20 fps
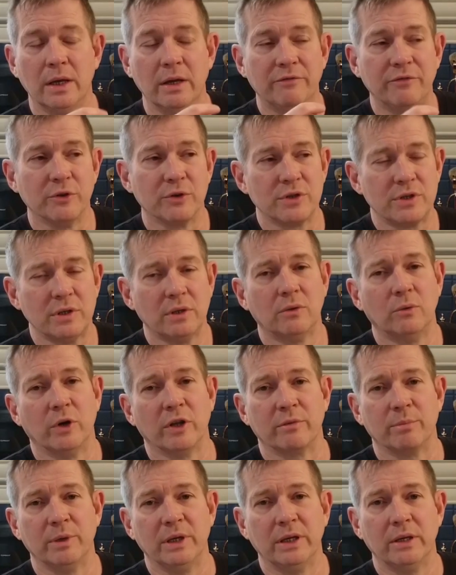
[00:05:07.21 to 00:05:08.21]
If you're still
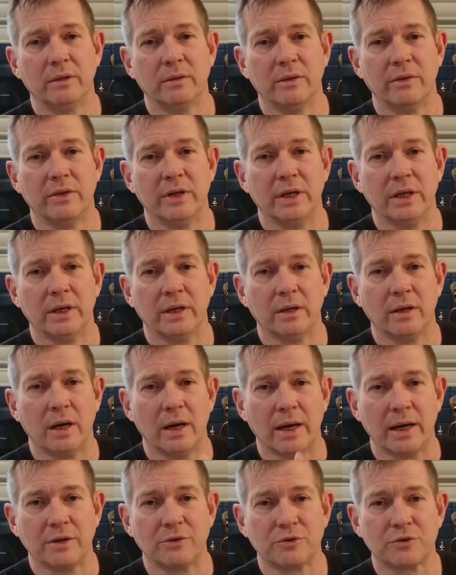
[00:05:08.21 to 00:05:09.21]
with me, then
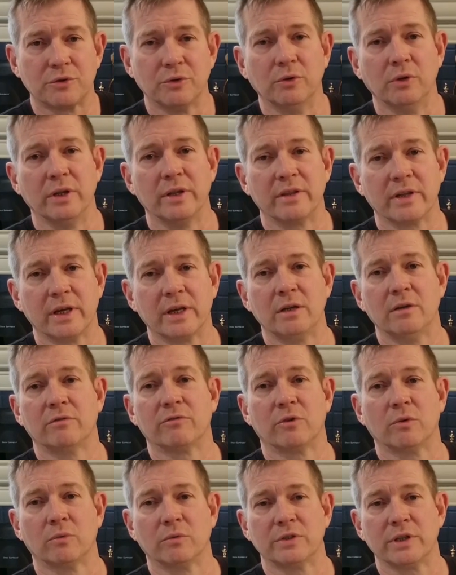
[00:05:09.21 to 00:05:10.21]
I truly thank you
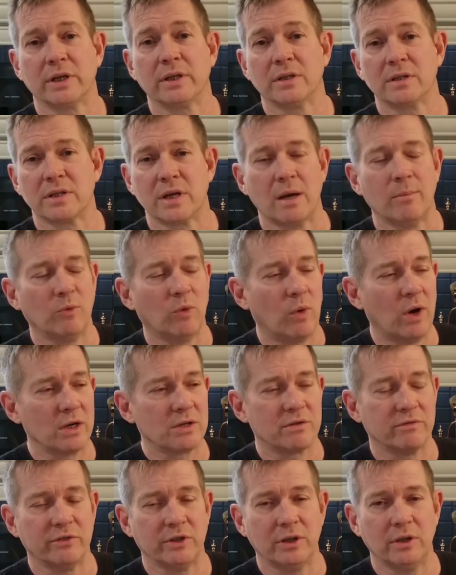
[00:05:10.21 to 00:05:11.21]
for taking the time to
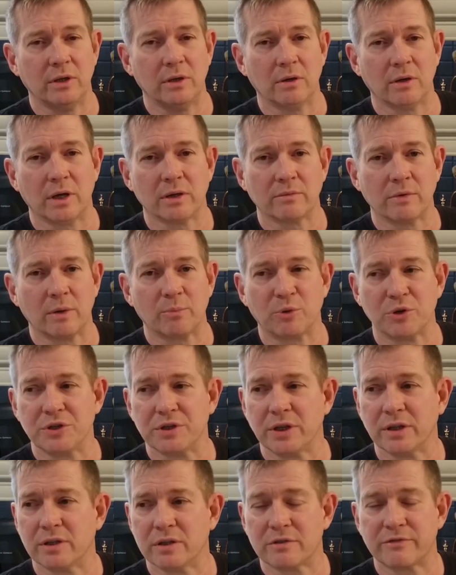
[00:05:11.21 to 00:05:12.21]
watch the video. I
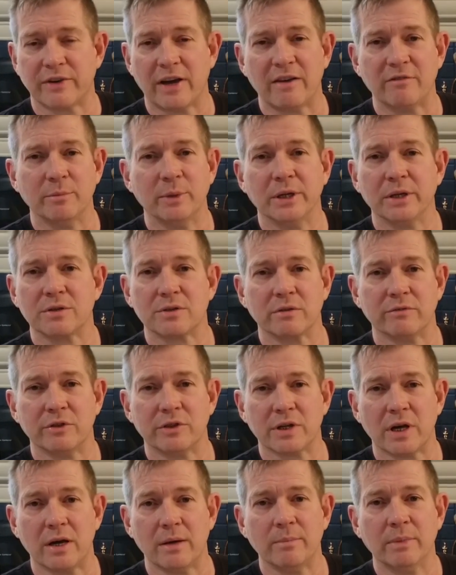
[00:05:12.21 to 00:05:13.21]
appreciate this 5 minutes of your
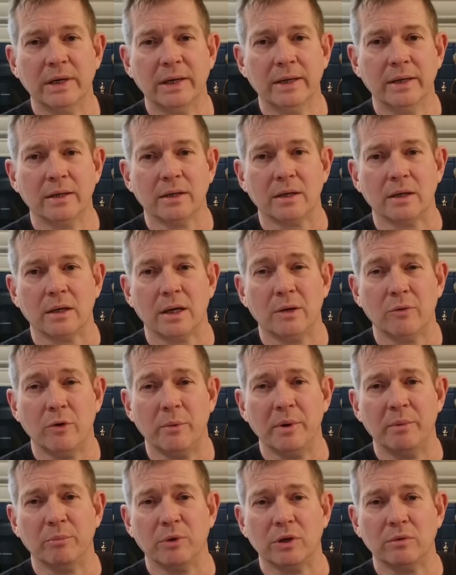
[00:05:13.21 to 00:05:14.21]
time. And
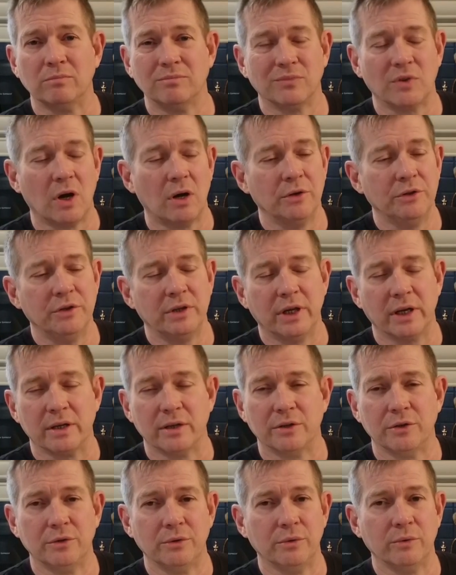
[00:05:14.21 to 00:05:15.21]
remember, all you
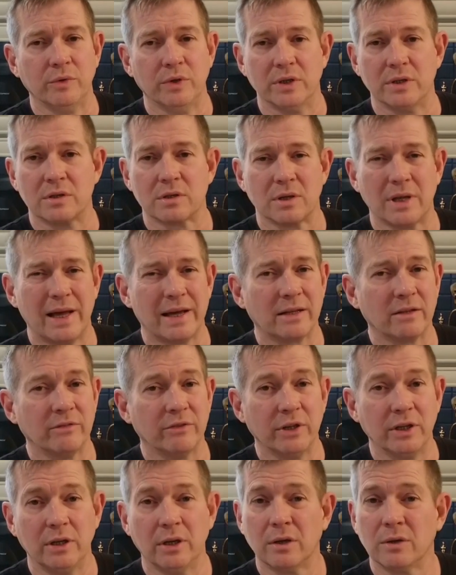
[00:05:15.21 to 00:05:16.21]
gotta do is like the
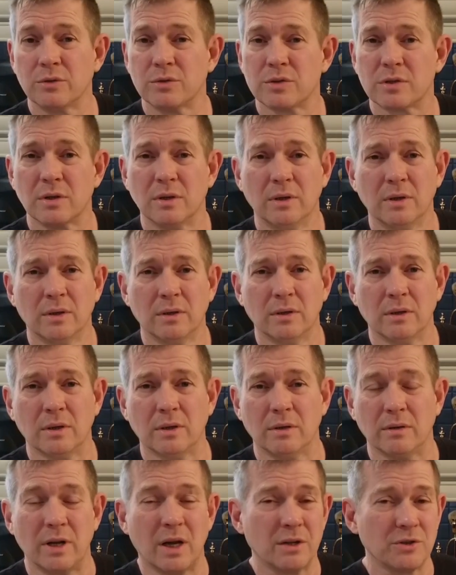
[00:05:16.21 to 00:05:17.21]
videos,
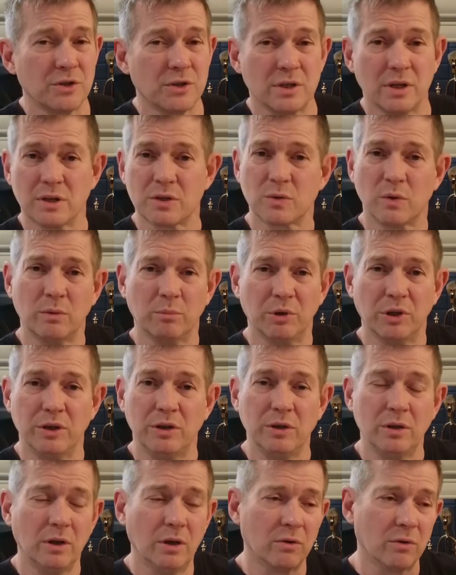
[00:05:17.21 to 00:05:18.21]
not just this one, but
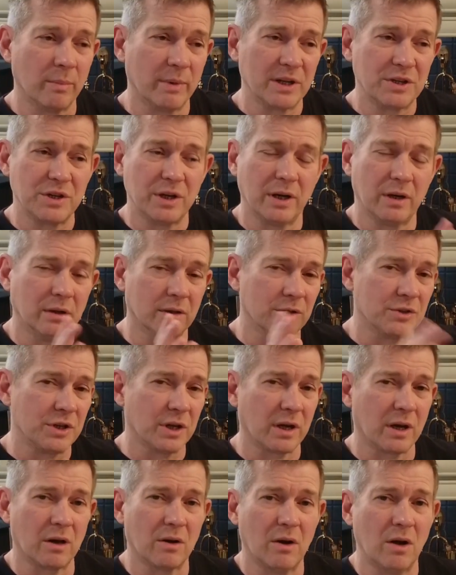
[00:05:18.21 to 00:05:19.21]
you can go to my channel and
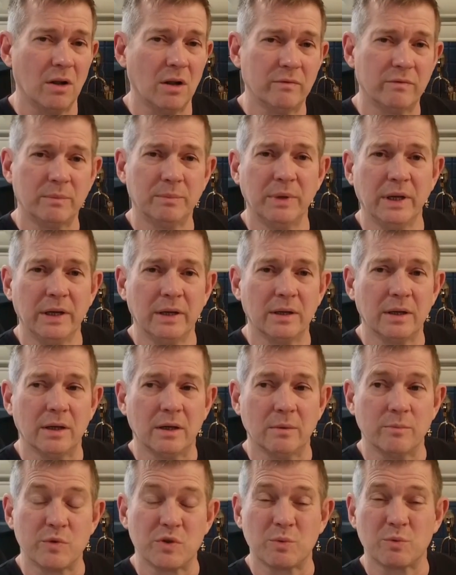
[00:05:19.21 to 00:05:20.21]
check out all of
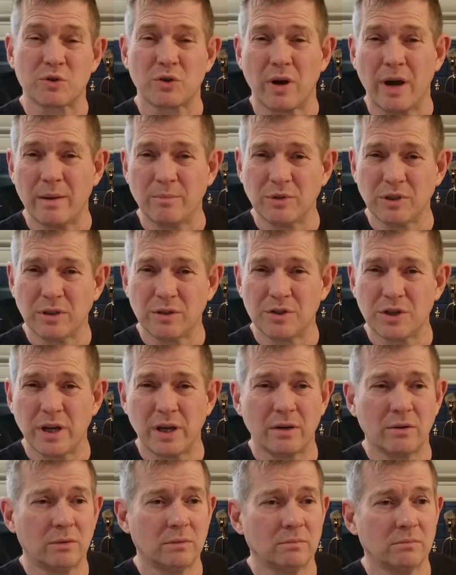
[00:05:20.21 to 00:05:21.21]
them. Subscribe to the
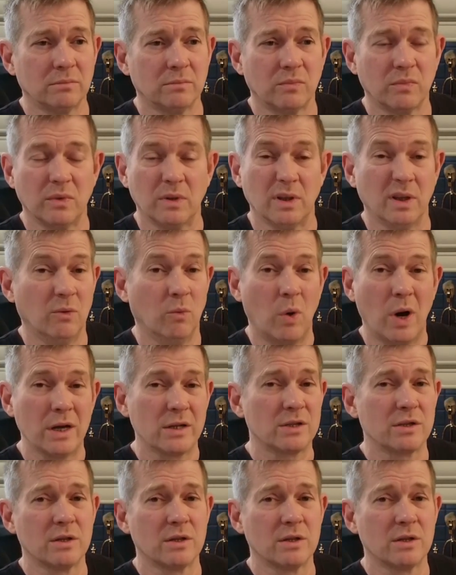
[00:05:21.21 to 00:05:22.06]
channel, then watch